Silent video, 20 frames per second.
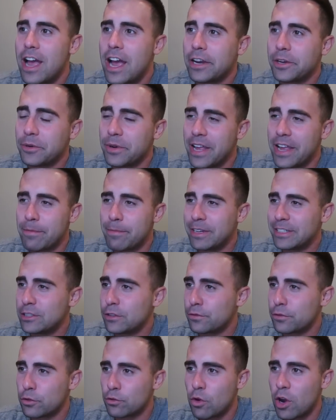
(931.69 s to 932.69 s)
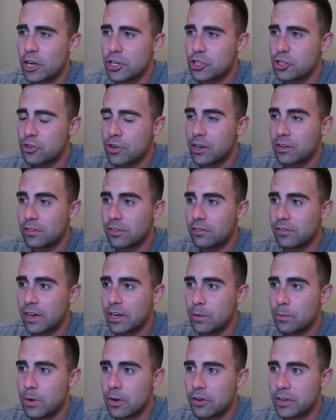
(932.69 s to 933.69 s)
I don't hate myself for Rod Strickland,
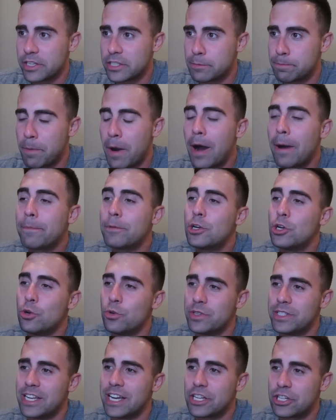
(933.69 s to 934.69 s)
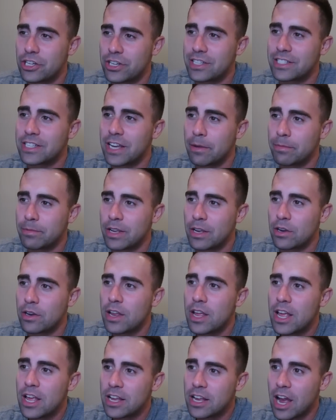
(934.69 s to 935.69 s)
Lenny Wilkens, Bob Cousy, I should have typed
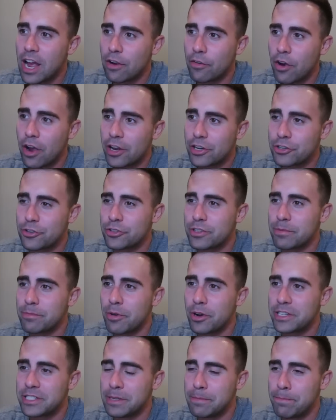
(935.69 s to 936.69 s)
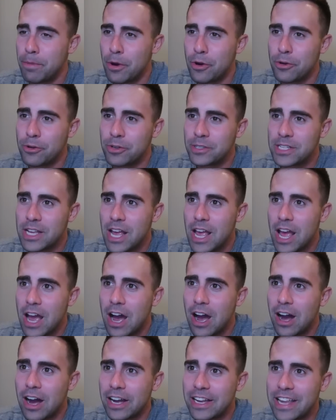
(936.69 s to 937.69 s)
in, Guy Rodgers, and Muggsy Bogues.
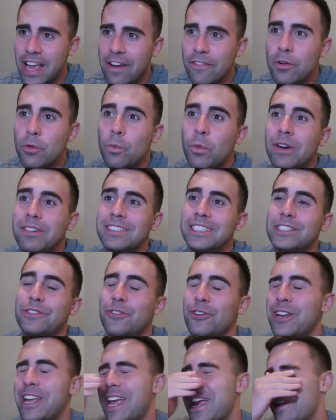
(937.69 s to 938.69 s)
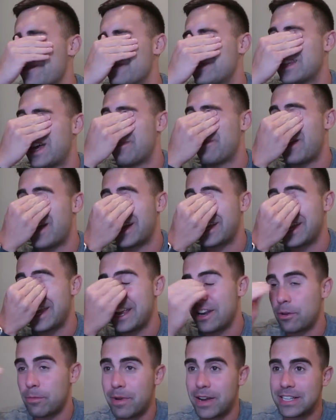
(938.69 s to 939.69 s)
Uh, Kevin Willis for games. I'm not going
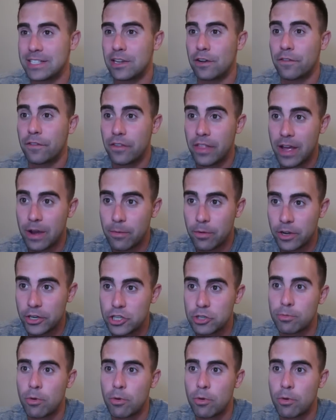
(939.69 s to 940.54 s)
to hate on myself for that one.